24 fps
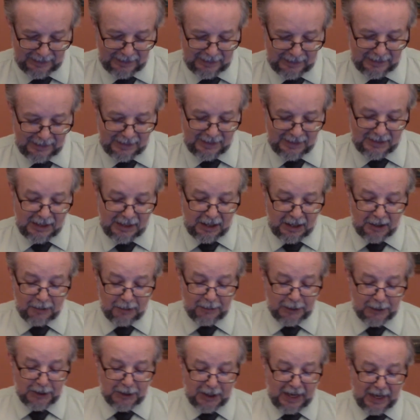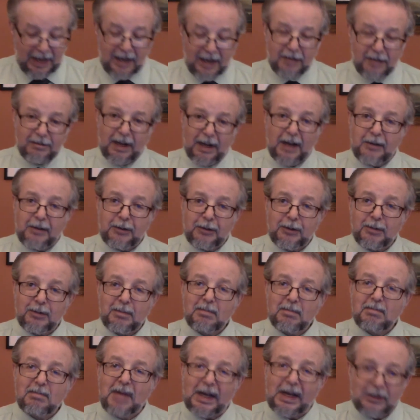None of us have nth
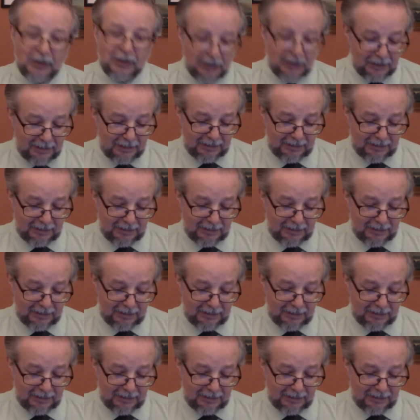metal.